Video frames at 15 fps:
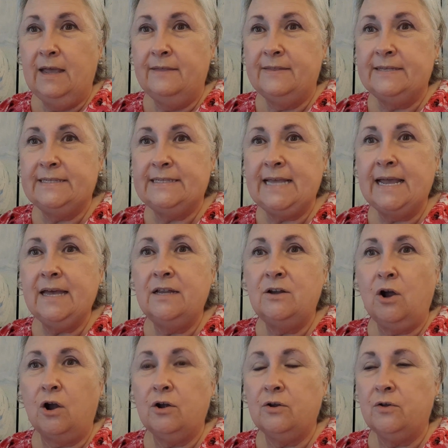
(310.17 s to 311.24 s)
The second
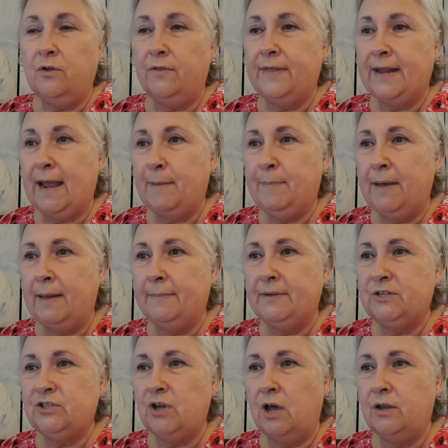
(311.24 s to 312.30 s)
article that I
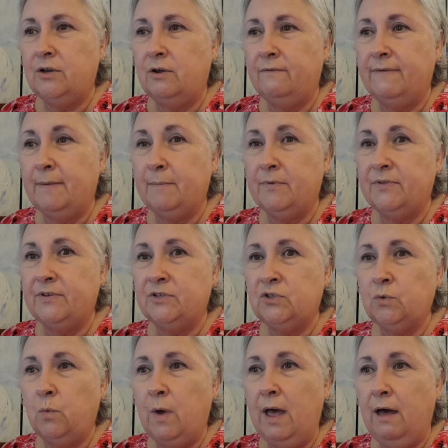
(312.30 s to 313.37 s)
published on November the
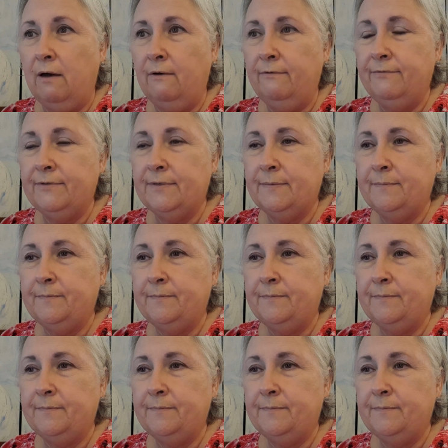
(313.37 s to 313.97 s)
12th